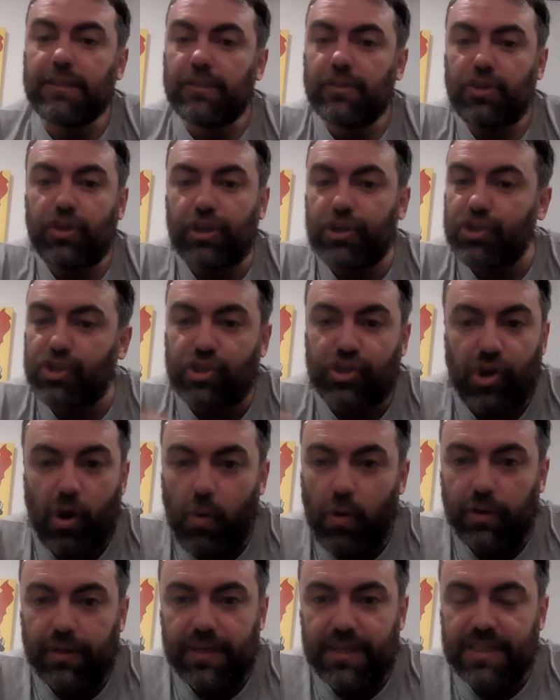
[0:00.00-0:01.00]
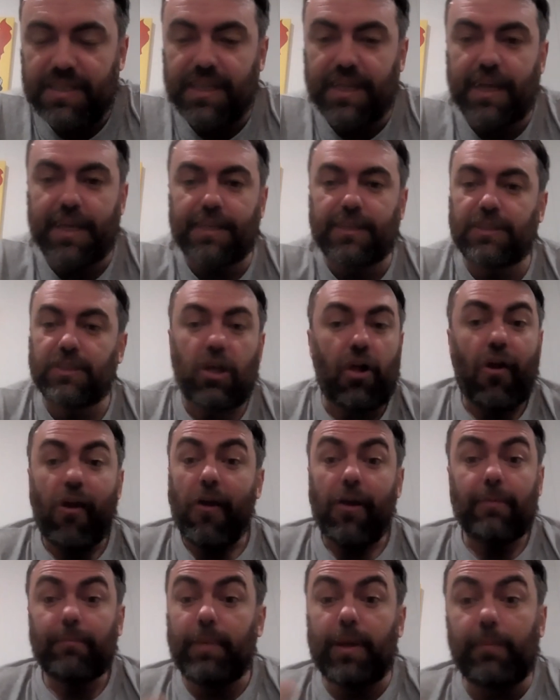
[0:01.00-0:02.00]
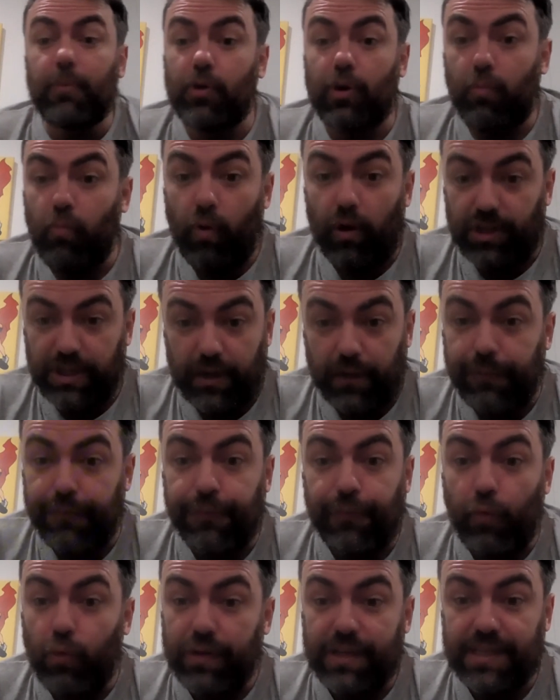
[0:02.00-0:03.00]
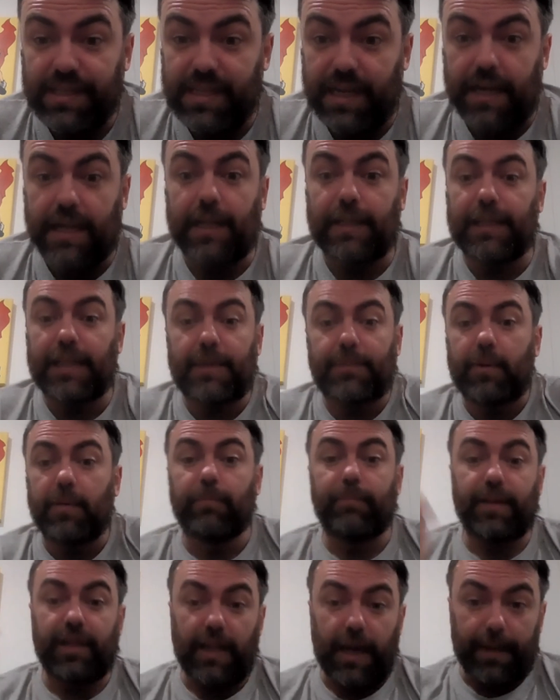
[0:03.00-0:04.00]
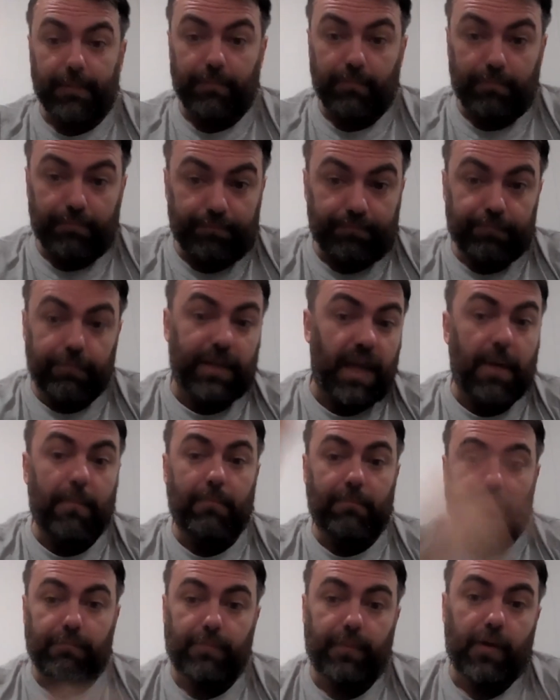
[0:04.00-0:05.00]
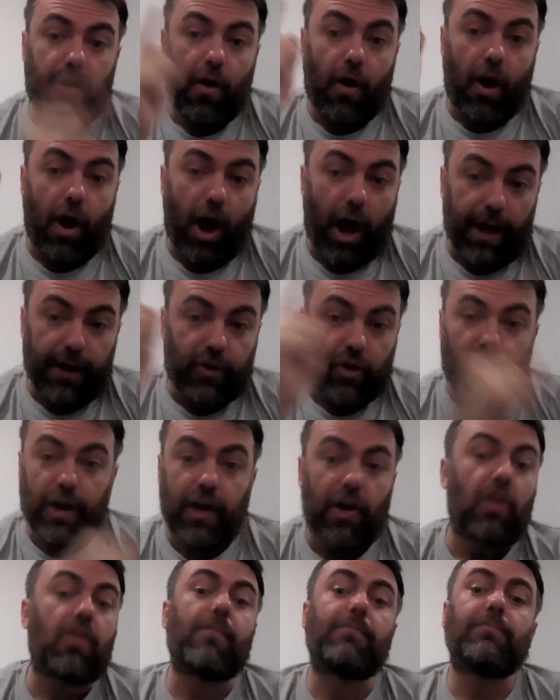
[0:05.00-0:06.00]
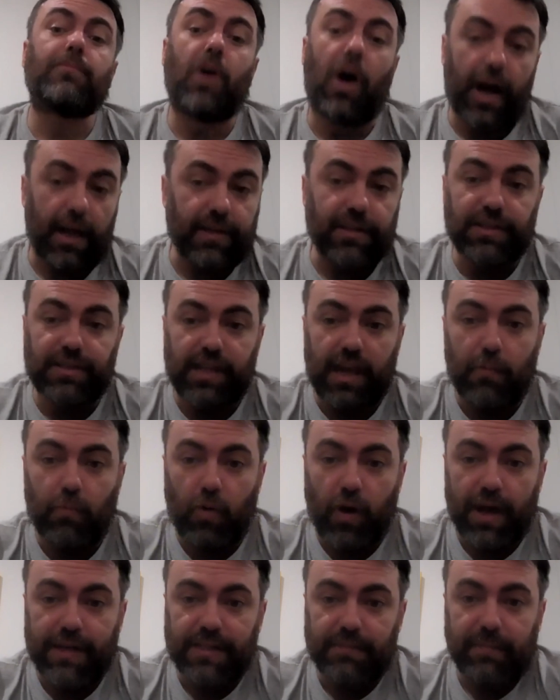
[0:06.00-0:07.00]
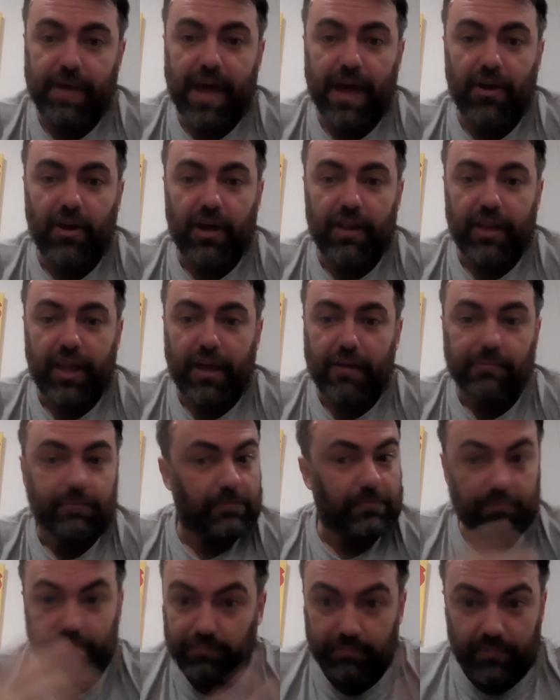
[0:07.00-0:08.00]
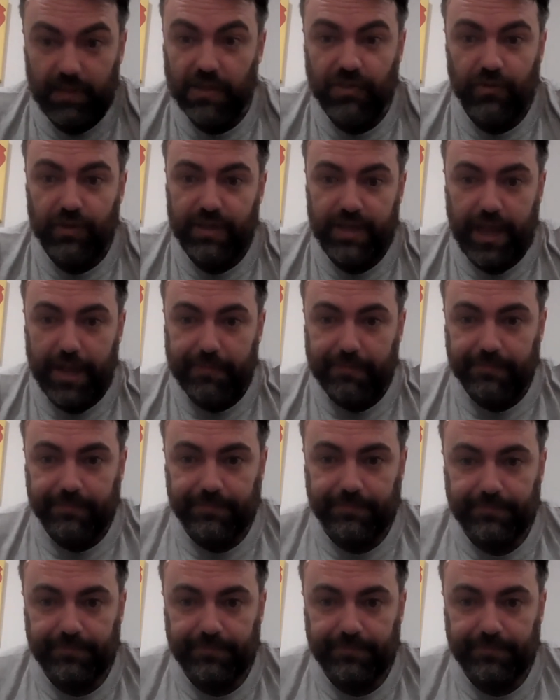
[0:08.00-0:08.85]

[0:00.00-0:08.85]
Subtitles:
You can show all these things. People can watch a 40-second clip and be like, "Yep, I got it. I understand why he's a bad guy now." That's all you need.